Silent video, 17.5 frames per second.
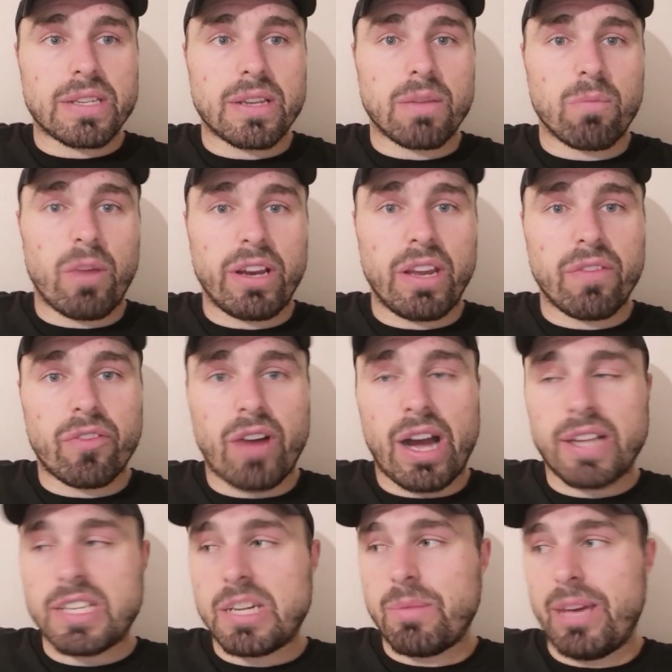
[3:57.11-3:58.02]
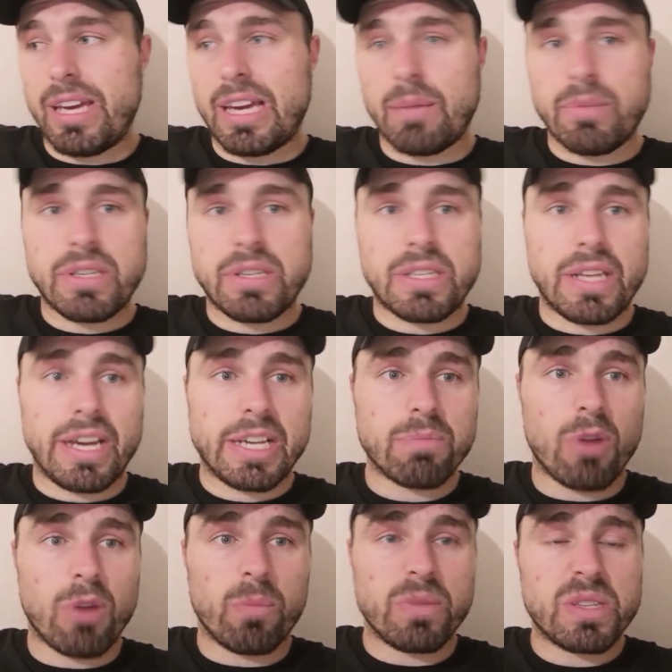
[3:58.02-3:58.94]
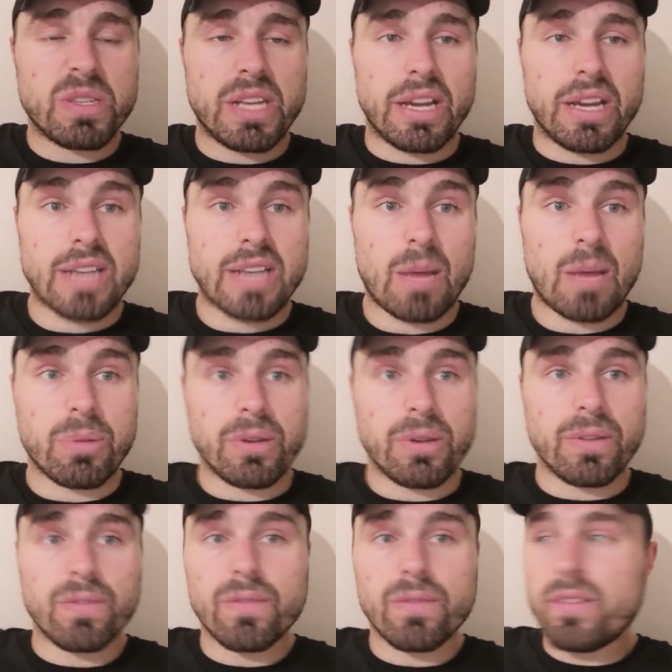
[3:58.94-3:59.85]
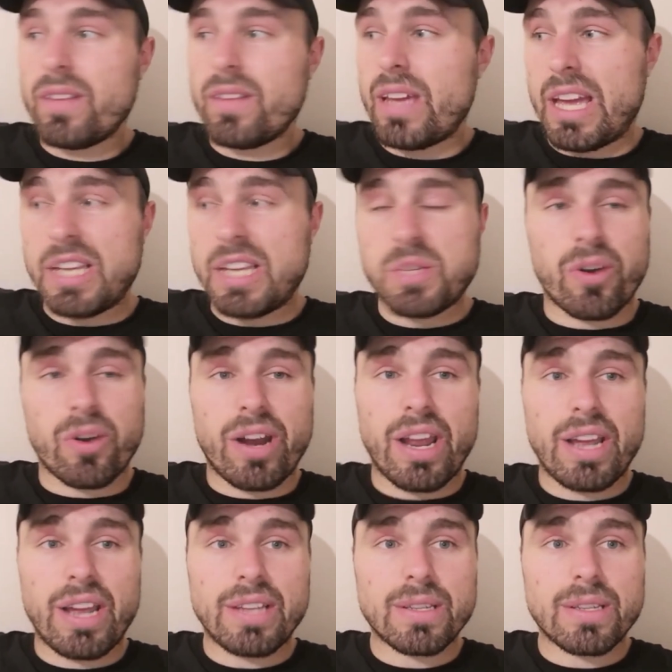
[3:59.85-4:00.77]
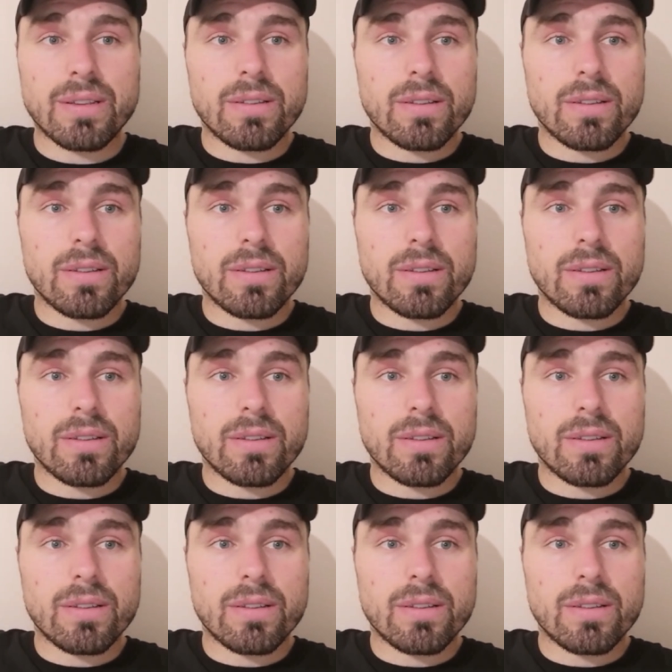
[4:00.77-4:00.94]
And when you're frightened of making mistakes, more mistakes happen. It is what it is.